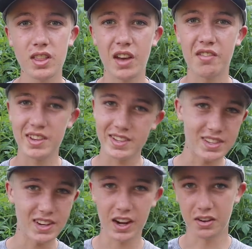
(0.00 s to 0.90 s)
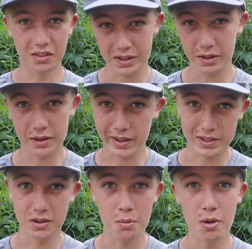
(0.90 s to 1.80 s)
that means it's not going to look like
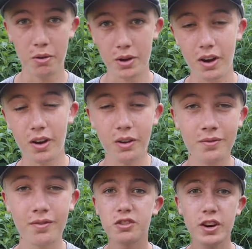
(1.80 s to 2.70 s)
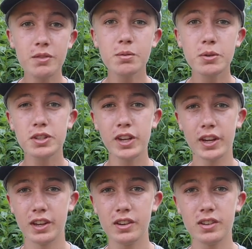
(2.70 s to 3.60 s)
slow-mo at all. Frames per
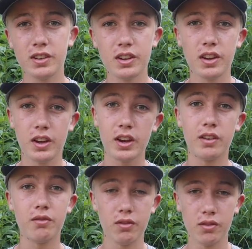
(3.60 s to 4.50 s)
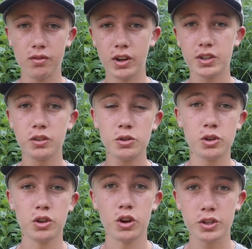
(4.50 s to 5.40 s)
second and
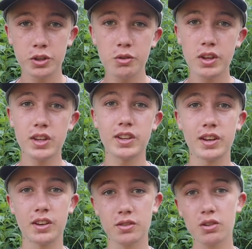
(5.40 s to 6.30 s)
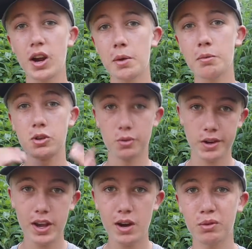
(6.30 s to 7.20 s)
resolution are two things that describe your
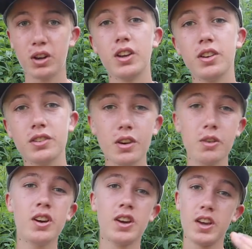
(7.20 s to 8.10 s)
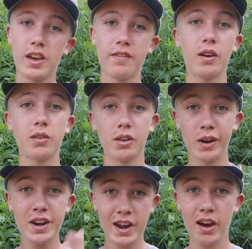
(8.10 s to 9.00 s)
camera. So,
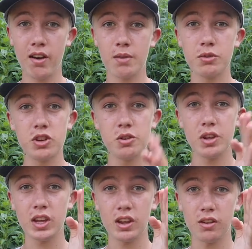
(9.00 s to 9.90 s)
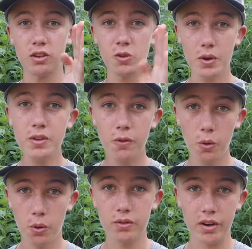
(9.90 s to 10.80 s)
right now I'm shooting in
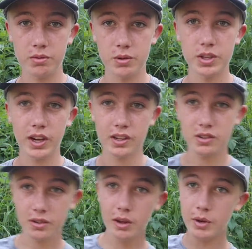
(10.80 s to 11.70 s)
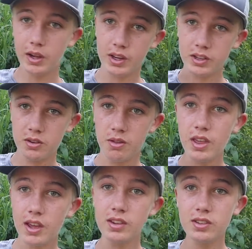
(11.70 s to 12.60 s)
24 frames per second. So that way I do
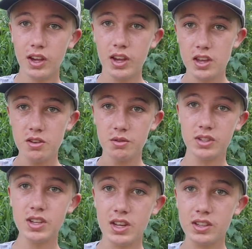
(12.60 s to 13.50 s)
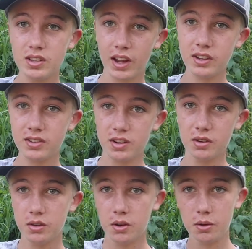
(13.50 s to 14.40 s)
this, you can see it's nice and